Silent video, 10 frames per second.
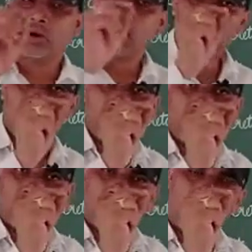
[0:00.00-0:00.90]

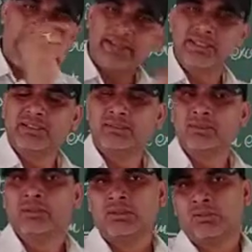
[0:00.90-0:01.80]

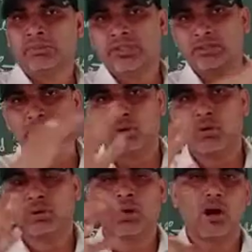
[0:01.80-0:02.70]
either which are the
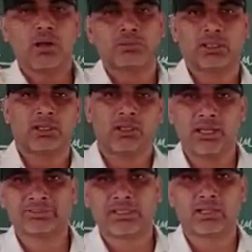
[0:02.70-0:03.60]
more or the
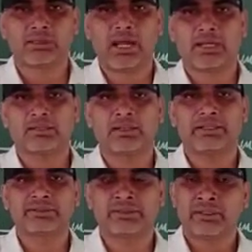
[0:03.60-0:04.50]
less or the at
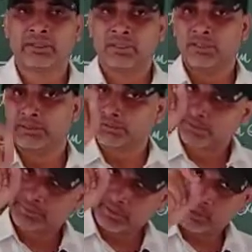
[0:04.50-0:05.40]
least. This
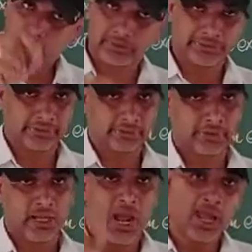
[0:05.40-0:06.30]
is the toxic,
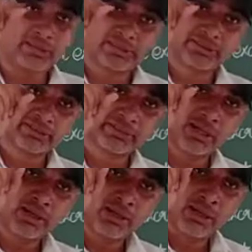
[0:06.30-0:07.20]
and this is
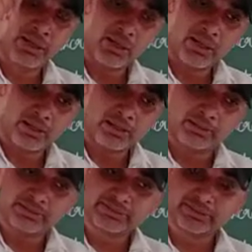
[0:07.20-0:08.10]

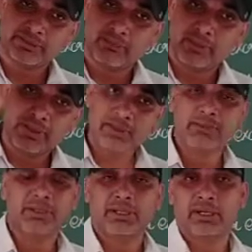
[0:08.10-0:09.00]
the very
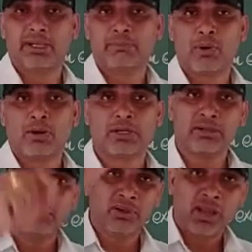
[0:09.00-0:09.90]
important.